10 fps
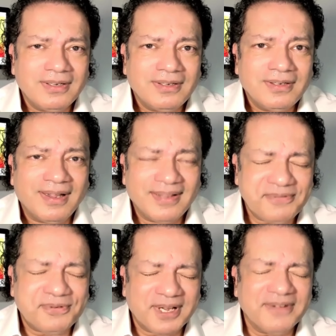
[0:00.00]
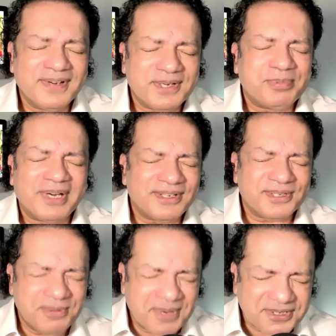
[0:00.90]
And that forgiveness brings
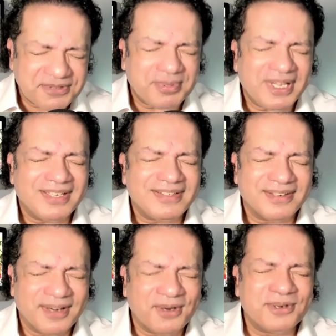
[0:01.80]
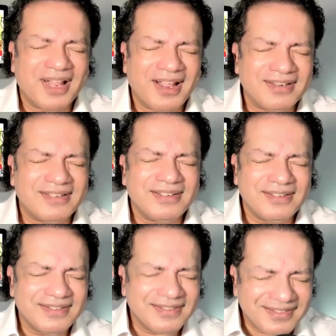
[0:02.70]
so much of peace to know that
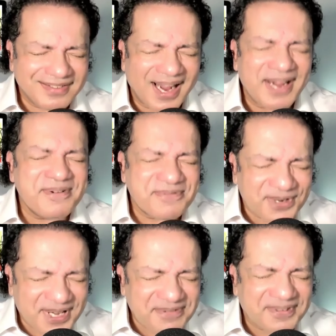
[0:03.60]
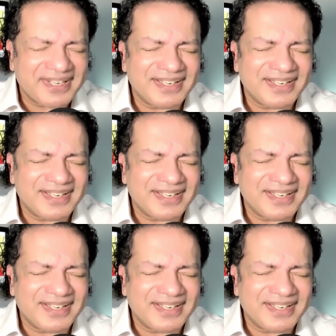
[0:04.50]
I am forgiven.